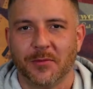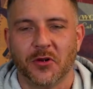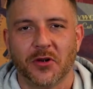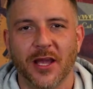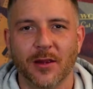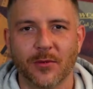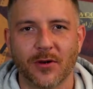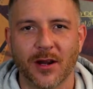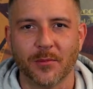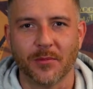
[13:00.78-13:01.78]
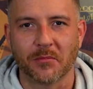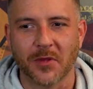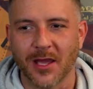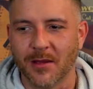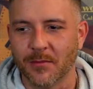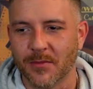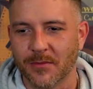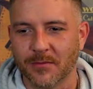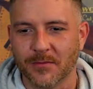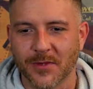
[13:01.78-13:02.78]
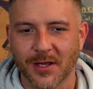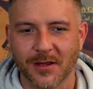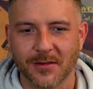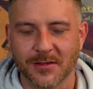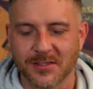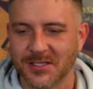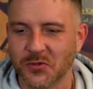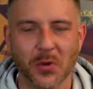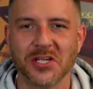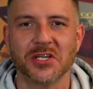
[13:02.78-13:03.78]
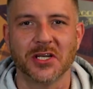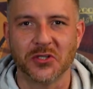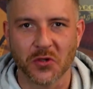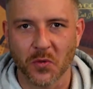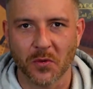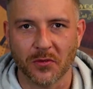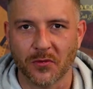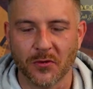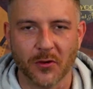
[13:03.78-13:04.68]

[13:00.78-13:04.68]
your neighbor. I'm the situation that you're going through,